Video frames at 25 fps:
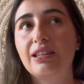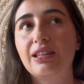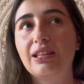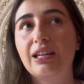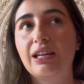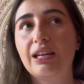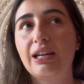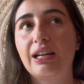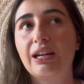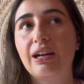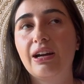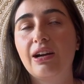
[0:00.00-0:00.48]

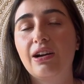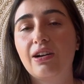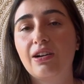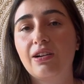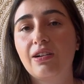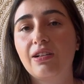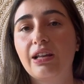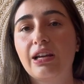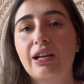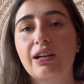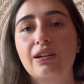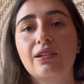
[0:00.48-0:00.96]
they are
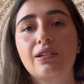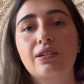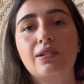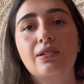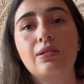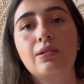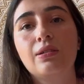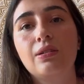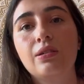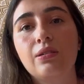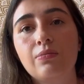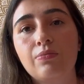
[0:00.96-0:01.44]
like
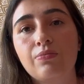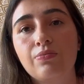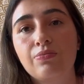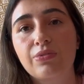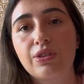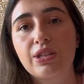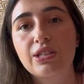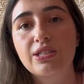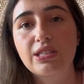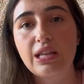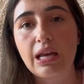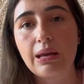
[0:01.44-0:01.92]

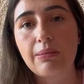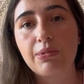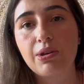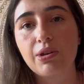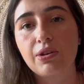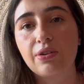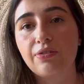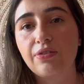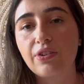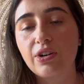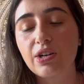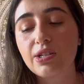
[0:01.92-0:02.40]
the same
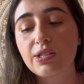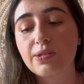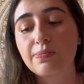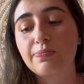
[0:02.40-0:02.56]
universe,